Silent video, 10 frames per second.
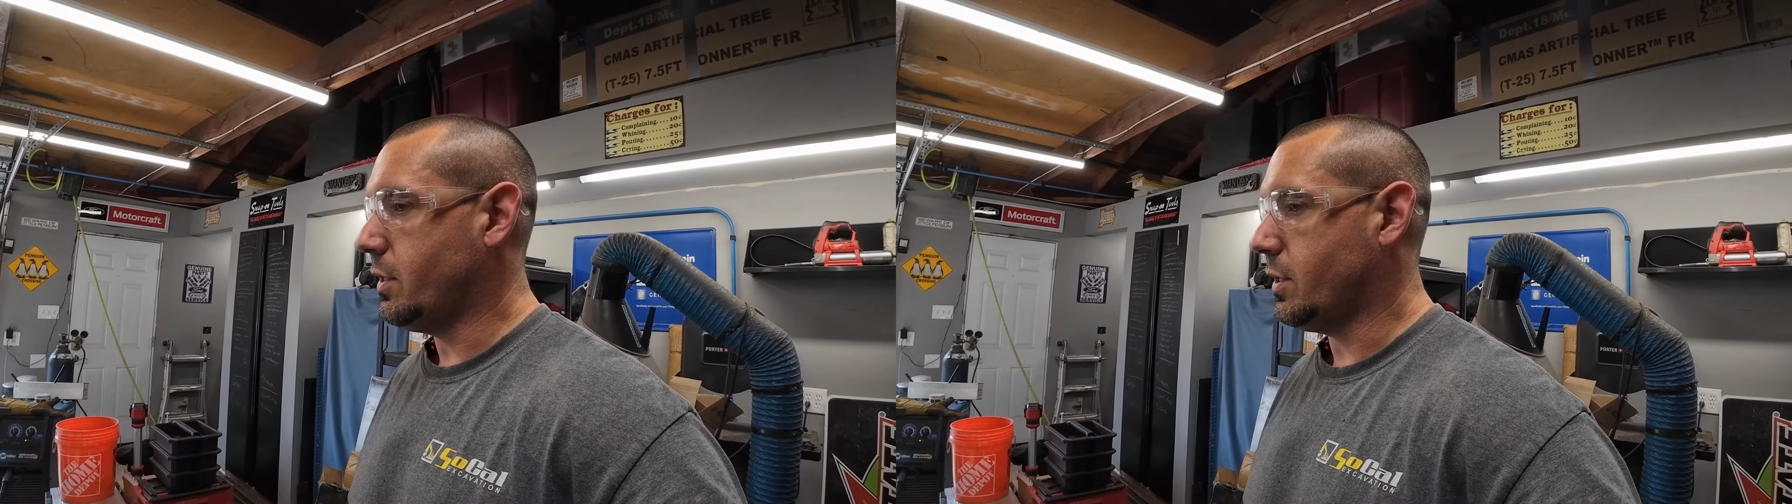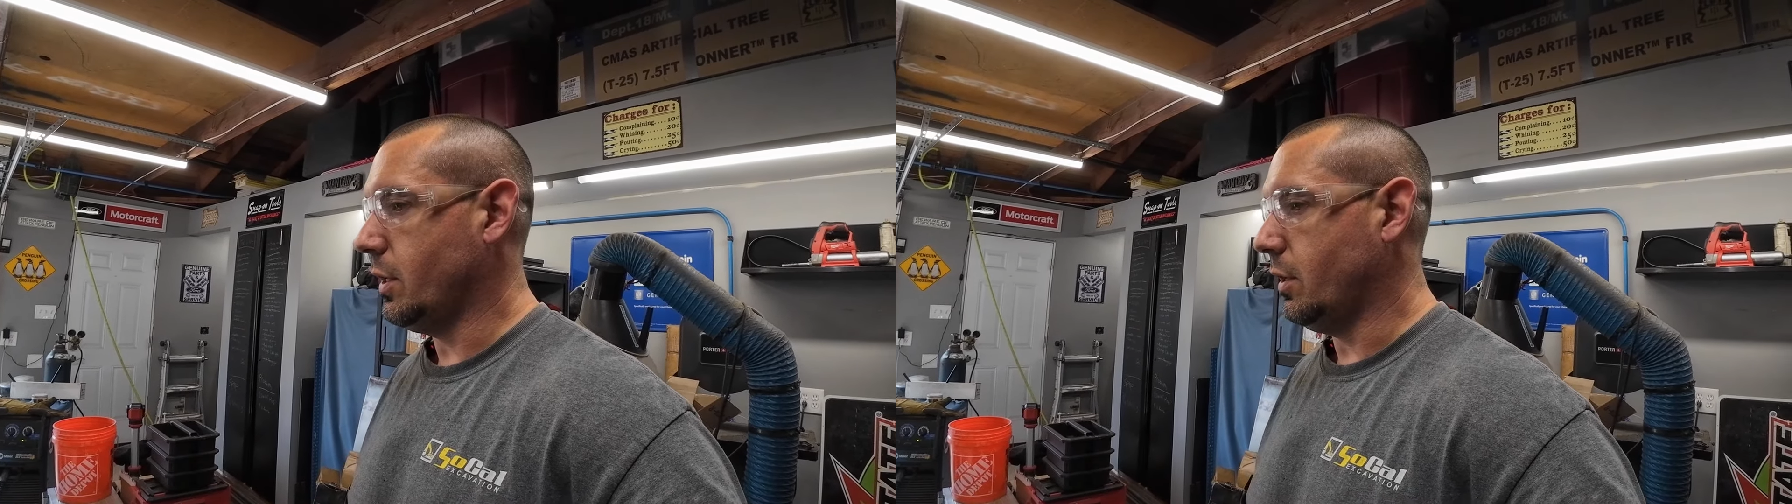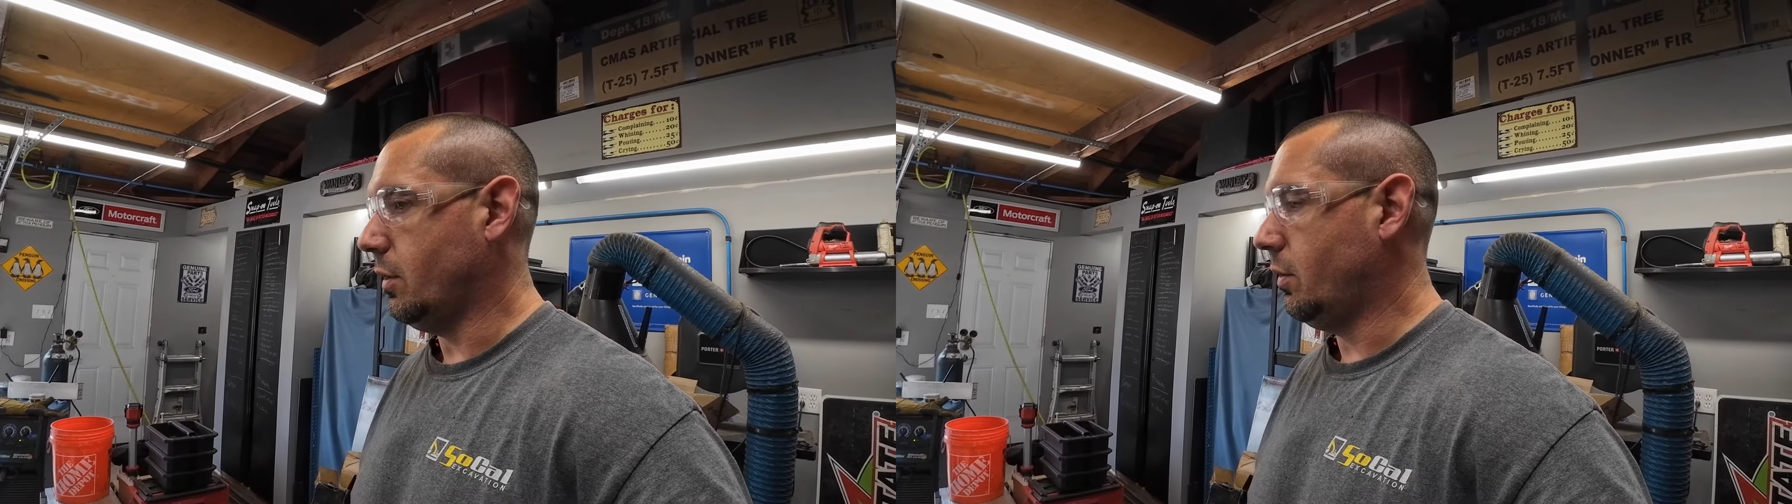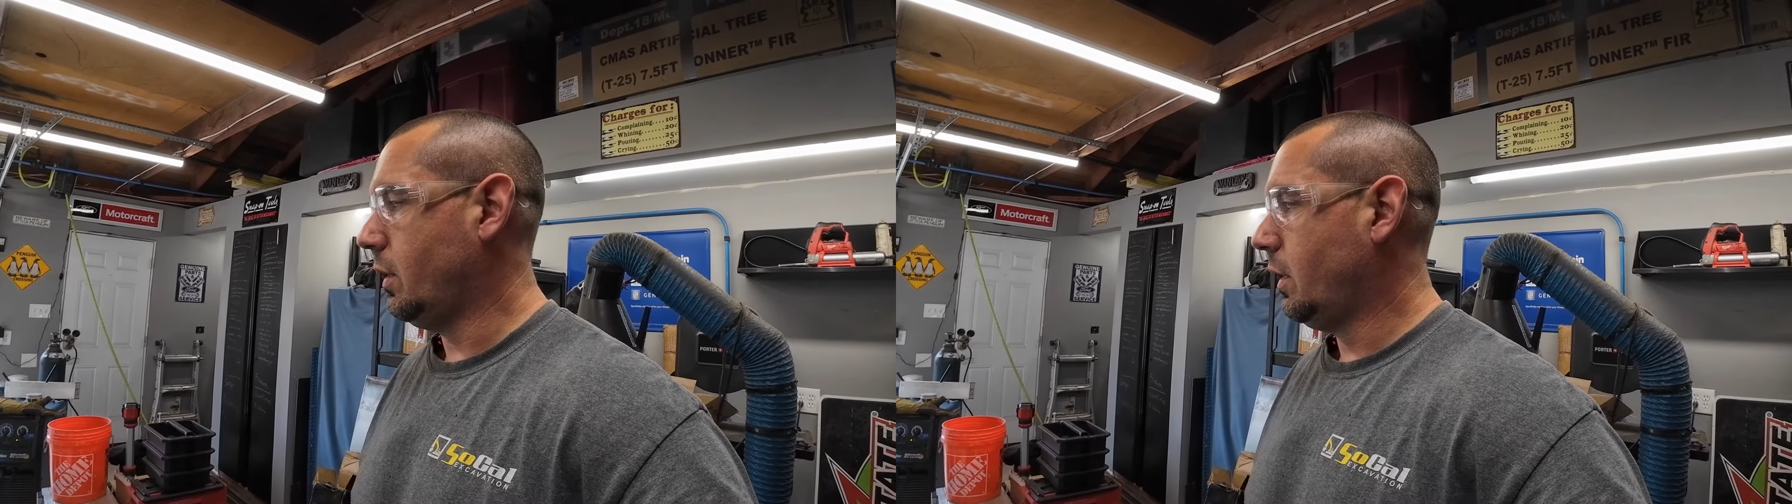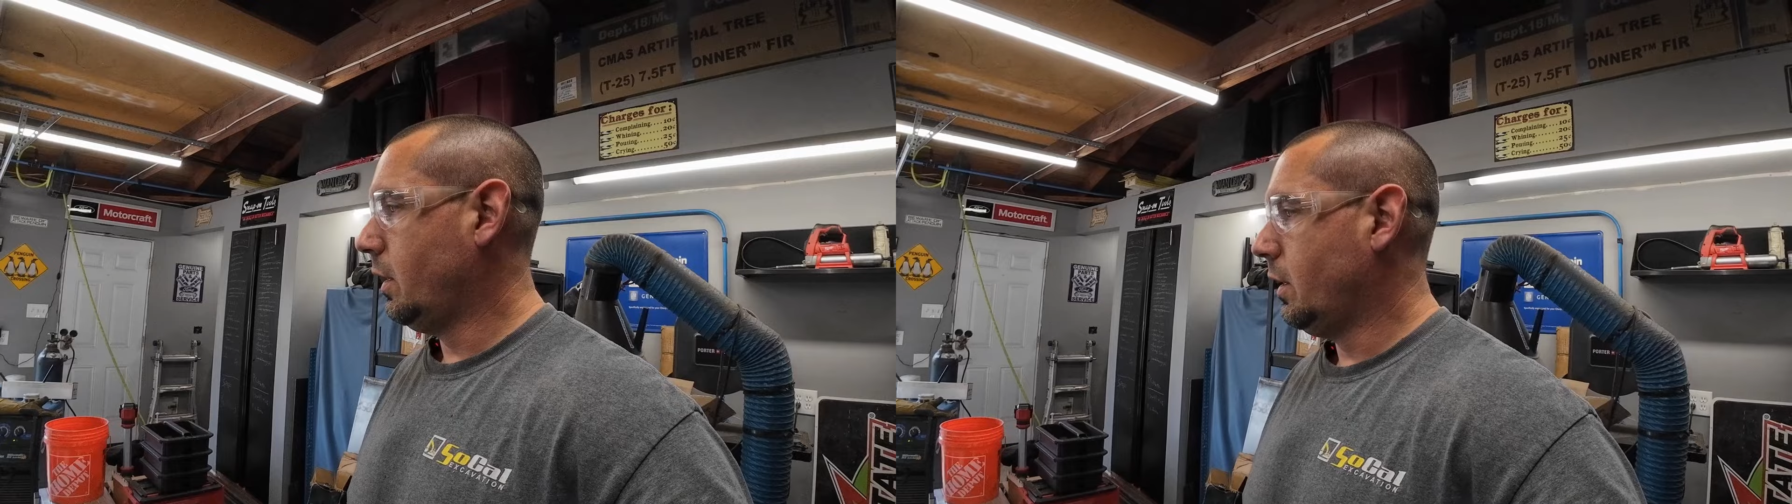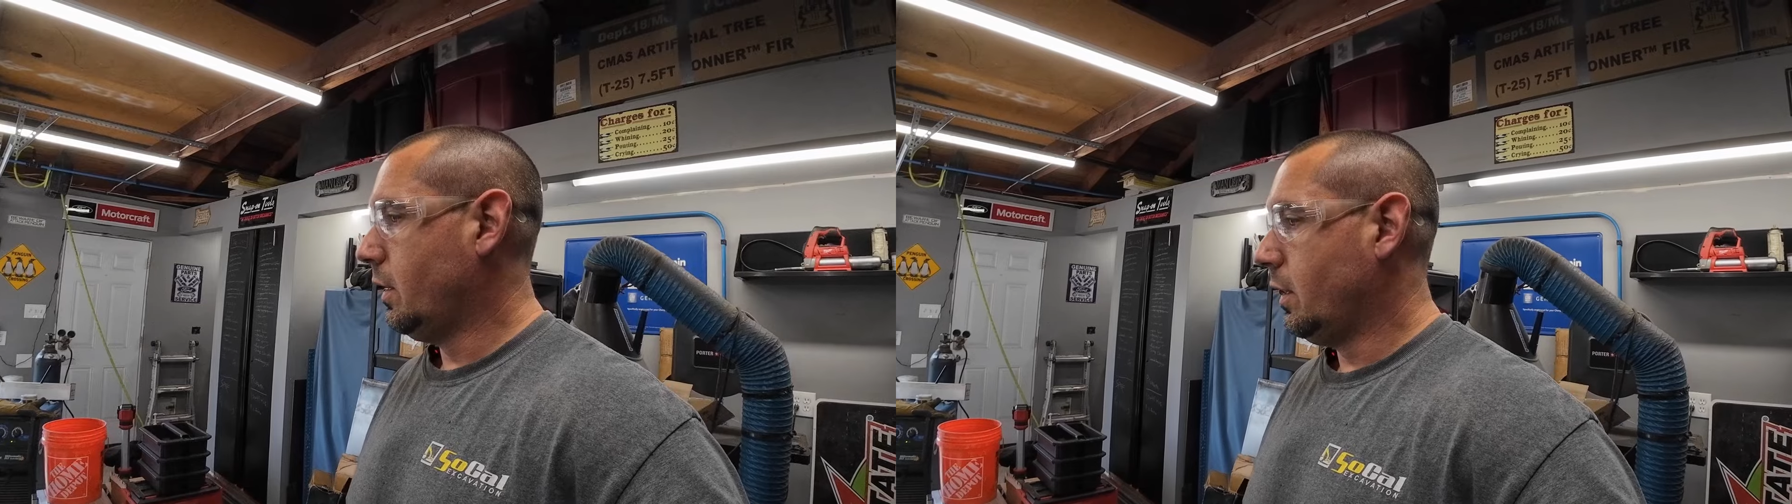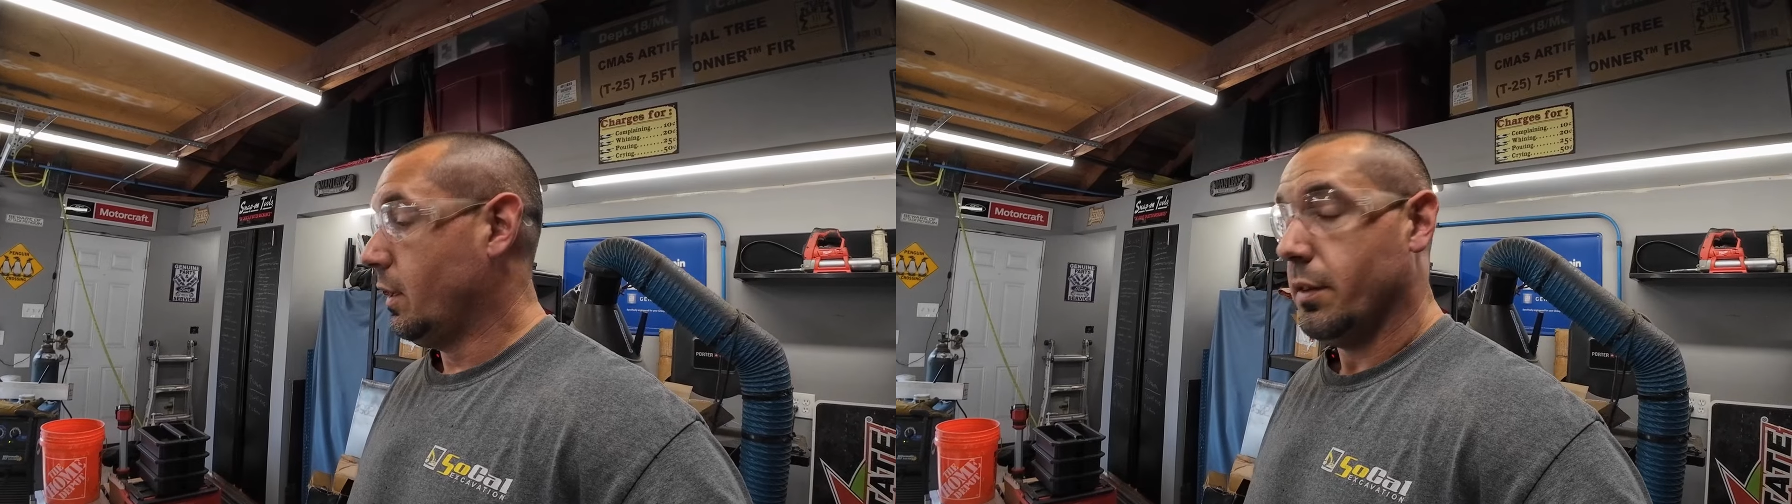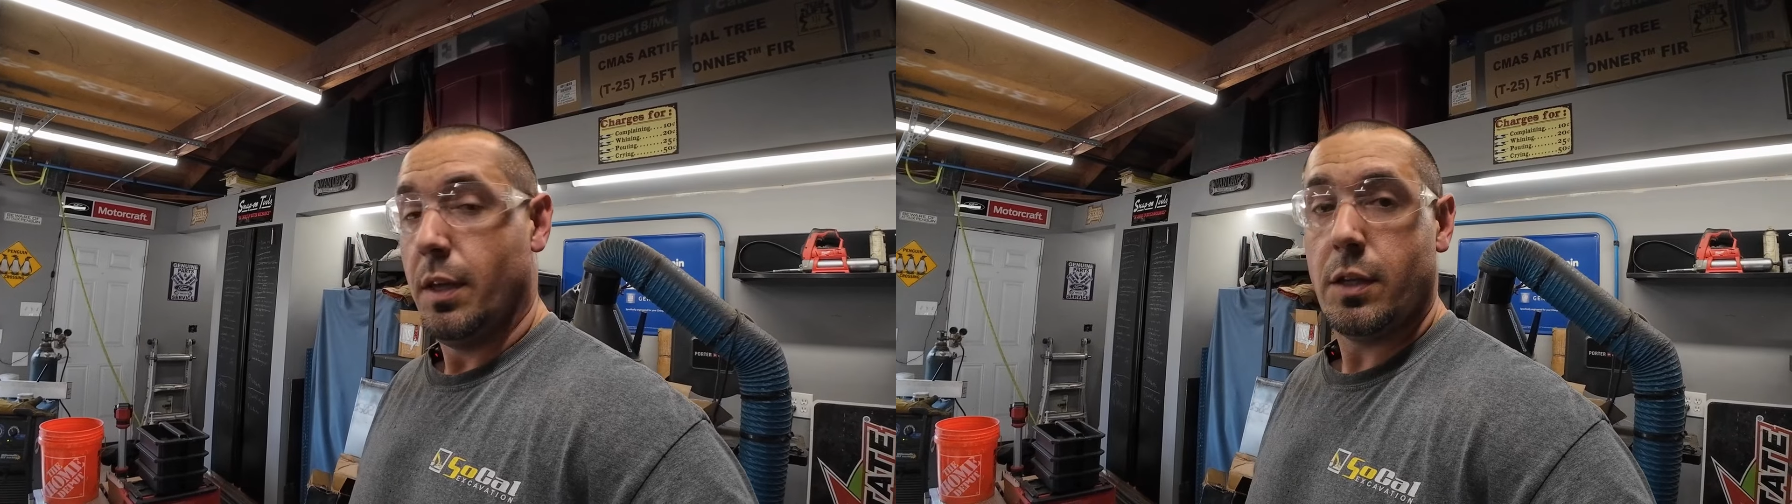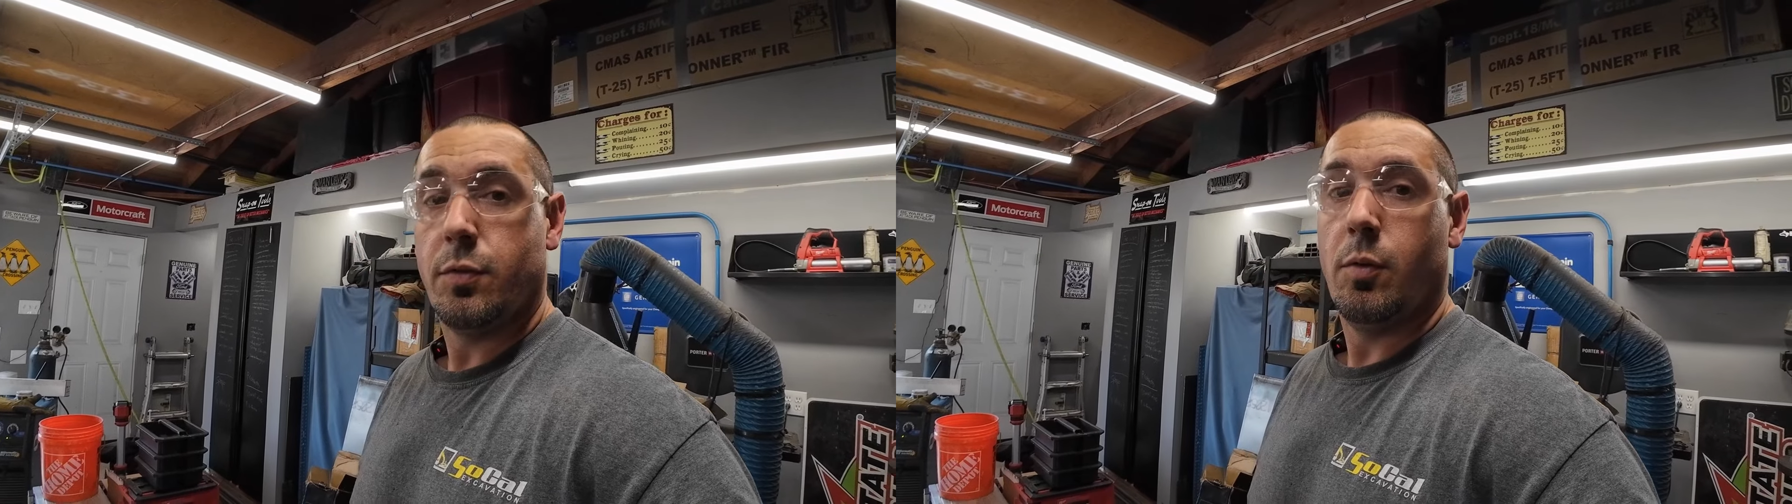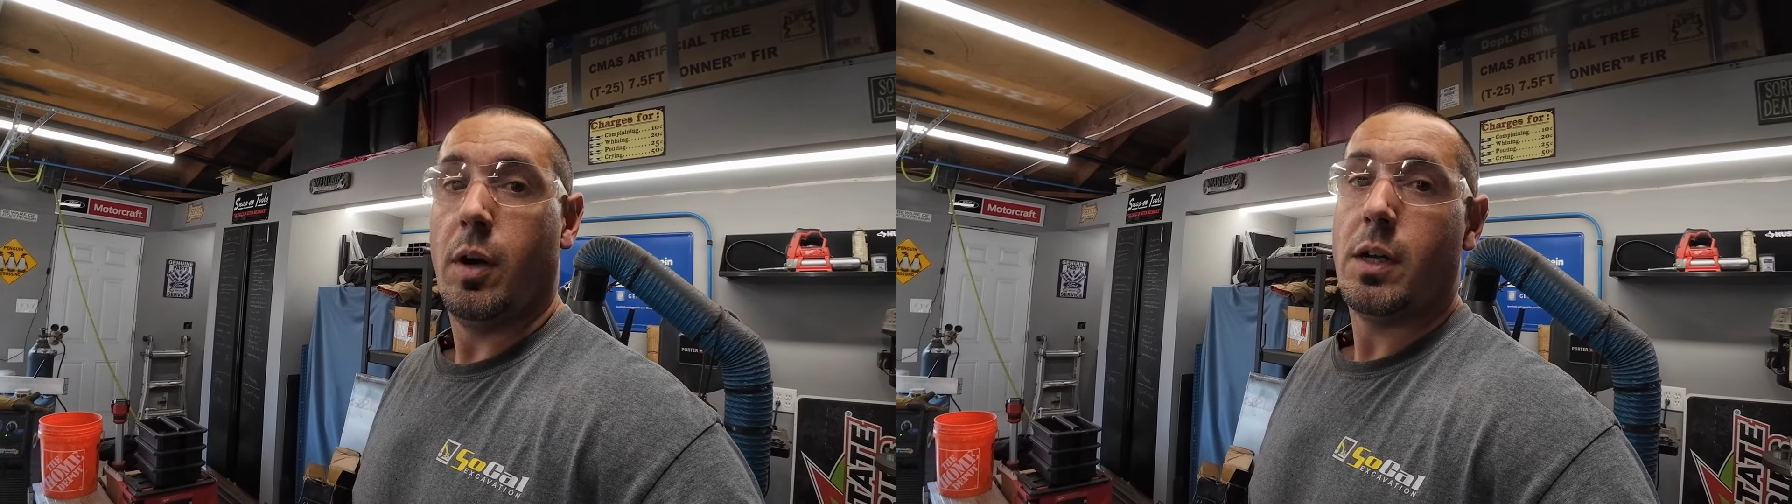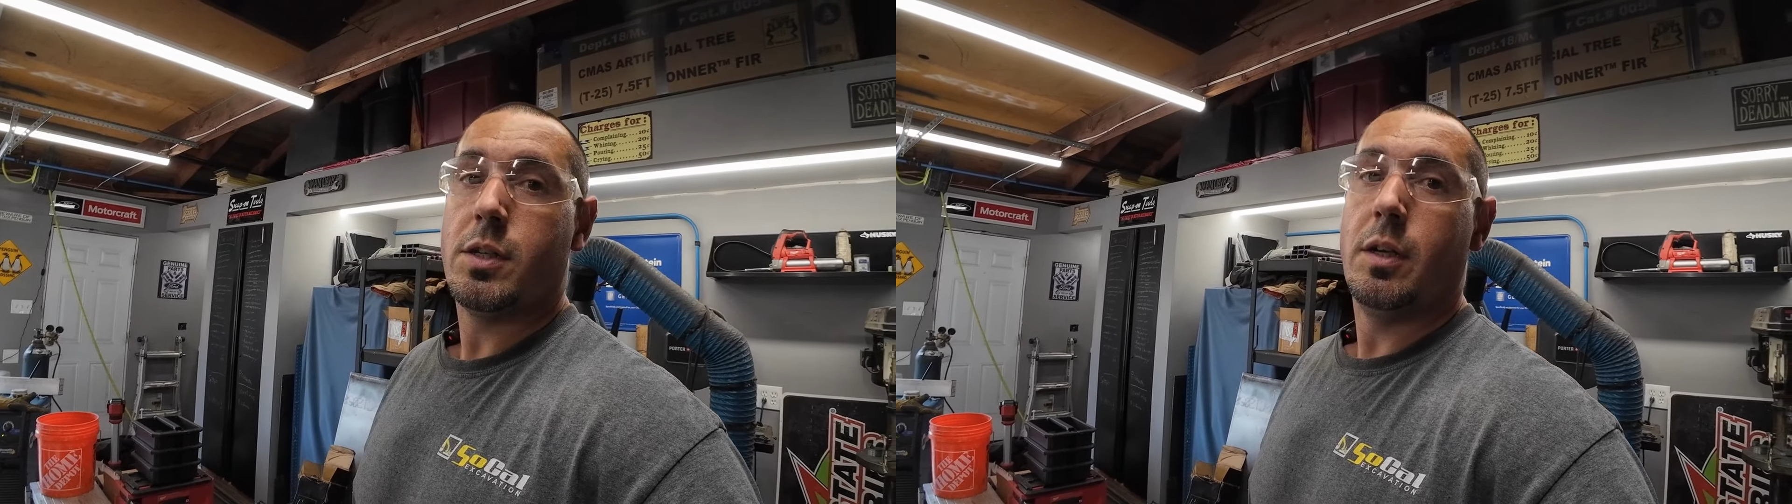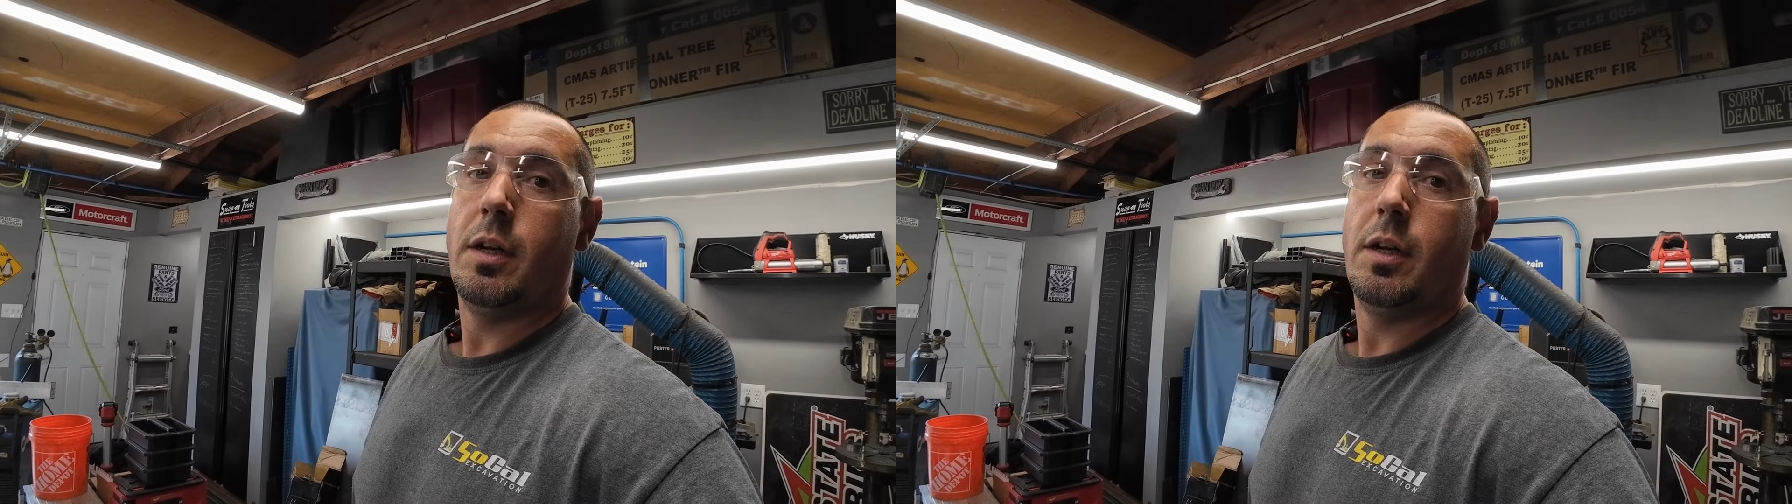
So thanks for watching